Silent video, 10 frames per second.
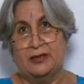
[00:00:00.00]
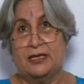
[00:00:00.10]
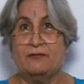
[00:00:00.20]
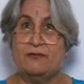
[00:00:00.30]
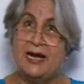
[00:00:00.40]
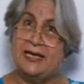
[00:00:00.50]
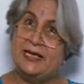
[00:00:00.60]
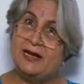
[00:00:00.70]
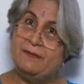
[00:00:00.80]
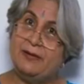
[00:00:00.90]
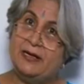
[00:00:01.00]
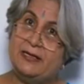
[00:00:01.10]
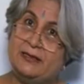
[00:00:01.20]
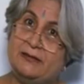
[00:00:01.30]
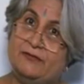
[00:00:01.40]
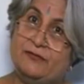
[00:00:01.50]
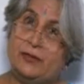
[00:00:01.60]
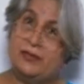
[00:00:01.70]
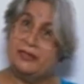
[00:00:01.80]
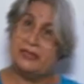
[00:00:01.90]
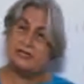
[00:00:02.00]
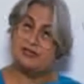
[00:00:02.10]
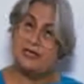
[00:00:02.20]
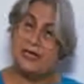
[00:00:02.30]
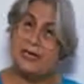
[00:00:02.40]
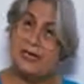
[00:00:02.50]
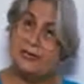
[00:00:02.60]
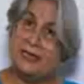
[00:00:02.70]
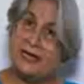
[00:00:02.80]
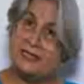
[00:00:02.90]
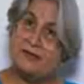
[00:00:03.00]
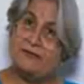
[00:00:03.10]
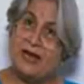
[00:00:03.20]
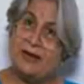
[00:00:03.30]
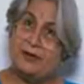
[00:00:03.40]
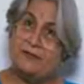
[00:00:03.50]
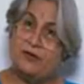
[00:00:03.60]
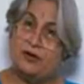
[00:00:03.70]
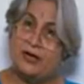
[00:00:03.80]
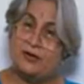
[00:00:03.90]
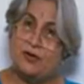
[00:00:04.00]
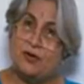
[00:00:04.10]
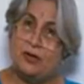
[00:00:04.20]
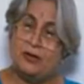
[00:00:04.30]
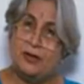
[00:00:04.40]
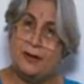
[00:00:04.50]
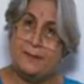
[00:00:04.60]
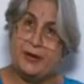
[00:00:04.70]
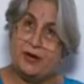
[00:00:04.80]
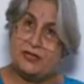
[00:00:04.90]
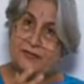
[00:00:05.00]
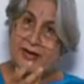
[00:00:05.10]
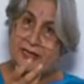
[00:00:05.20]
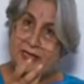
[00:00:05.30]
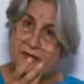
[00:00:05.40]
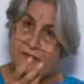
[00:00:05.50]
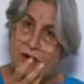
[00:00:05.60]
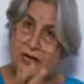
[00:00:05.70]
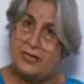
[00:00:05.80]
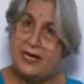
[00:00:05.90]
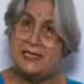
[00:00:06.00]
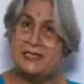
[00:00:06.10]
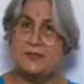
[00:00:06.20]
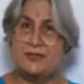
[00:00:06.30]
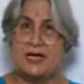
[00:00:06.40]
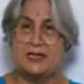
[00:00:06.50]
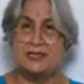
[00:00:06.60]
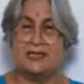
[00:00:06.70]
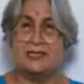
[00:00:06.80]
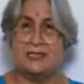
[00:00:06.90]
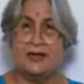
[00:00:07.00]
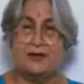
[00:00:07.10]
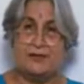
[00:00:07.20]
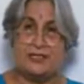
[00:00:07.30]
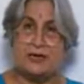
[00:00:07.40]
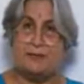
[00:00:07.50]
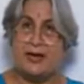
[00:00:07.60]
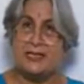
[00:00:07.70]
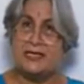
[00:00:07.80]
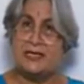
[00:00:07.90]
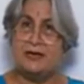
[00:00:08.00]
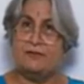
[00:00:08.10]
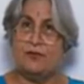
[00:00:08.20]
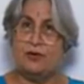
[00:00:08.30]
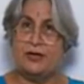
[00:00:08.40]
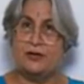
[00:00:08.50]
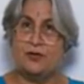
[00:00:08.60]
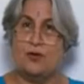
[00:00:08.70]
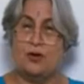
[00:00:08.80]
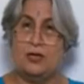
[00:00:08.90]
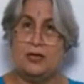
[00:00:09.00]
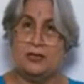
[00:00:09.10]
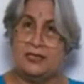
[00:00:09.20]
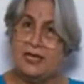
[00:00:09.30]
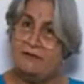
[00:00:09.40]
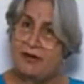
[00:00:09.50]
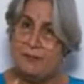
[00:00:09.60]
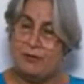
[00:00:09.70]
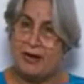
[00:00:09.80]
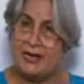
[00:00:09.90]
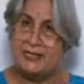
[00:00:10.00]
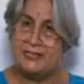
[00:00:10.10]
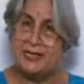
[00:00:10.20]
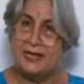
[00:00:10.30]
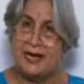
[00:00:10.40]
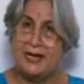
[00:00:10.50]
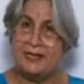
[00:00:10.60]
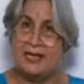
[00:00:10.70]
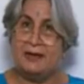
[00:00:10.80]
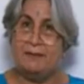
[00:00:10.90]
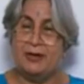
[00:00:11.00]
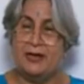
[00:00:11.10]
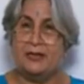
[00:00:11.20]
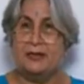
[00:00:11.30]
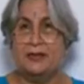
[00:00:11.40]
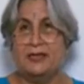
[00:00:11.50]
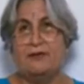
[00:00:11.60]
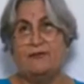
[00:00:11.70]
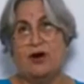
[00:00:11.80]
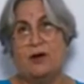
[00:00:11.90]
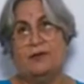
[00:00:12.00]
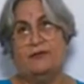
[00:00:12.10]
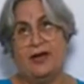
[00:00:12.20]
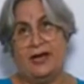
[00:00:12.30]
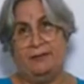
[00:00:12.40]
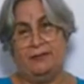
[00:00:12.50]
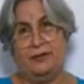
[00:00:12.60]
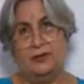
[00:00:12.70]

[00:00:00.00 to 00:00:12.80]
Then why they are burnt initially? There is a flame in wood and coal, because when the volatile substances which are present in wood and coal, they vaporize and they burn, they form a flame.